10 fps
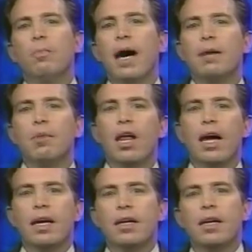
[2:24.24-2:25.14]
bottom
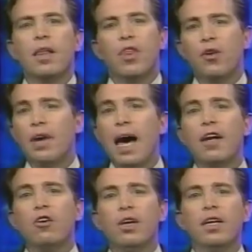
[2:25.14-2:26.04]
line, they're not a
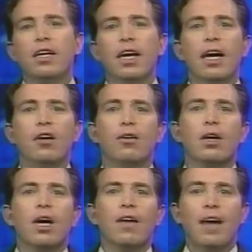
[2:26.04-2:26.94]
good indicator
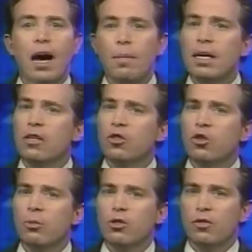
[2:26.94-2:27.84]
of how many
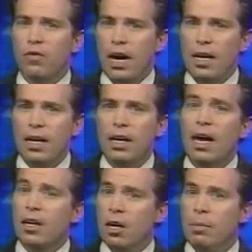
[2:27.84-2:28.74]
consumers are finding
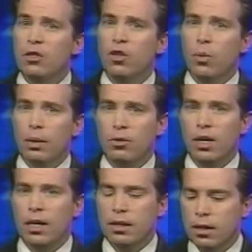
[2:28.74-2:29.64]
and coming to your
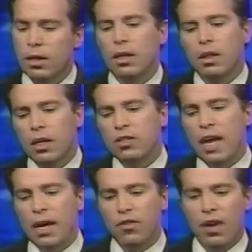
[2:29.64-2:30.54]
website. Let's
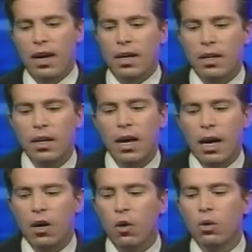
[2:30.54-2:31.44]
take a second
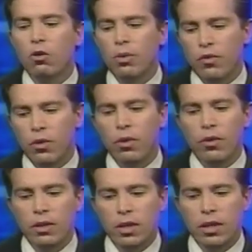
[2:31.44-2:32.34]
and go a little bit
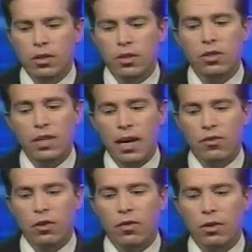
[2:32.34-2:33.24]
further into this Stat
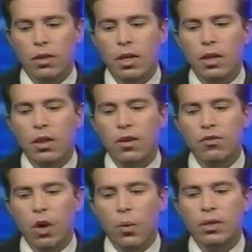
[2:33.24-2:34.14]
Server. Let's
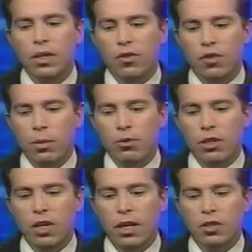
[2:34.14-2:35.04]
go into the summary
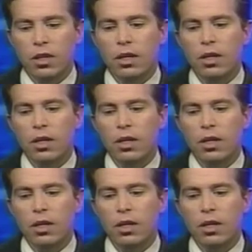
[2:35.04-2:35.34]
section.